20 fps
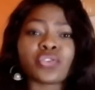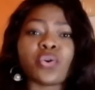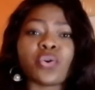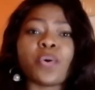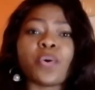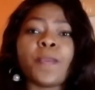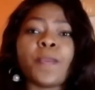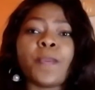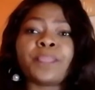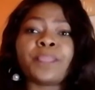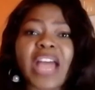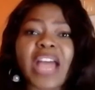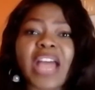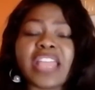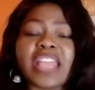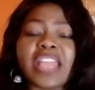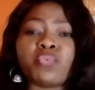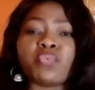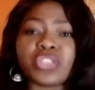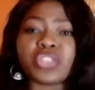So
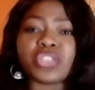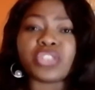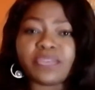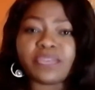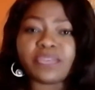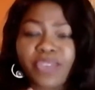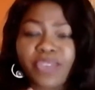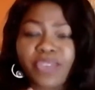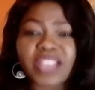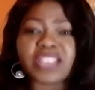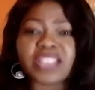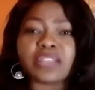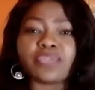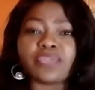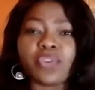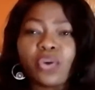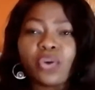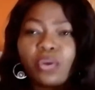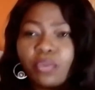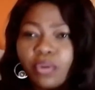I would first of
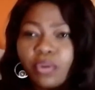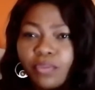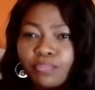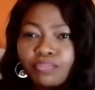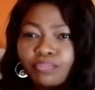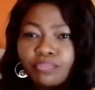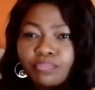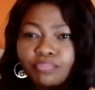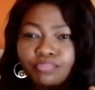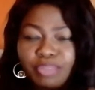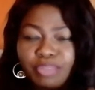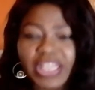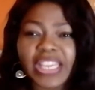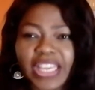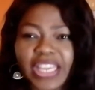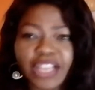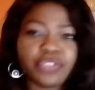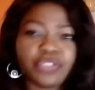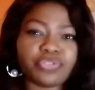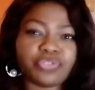all be
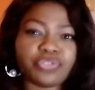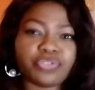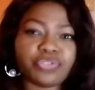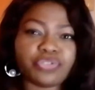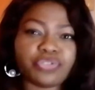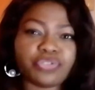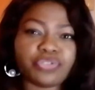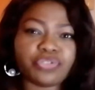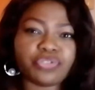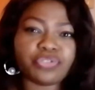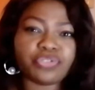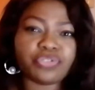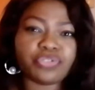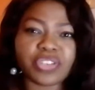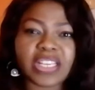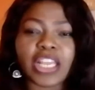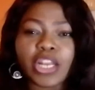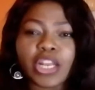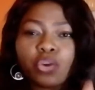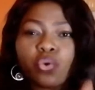interested in
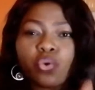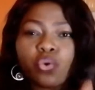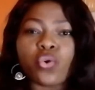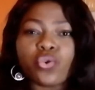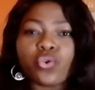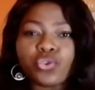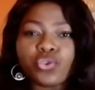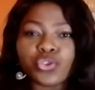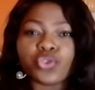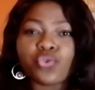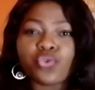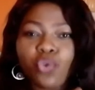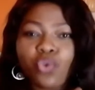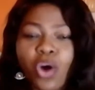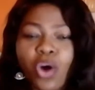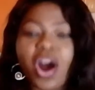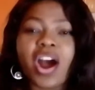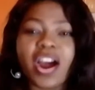who you are,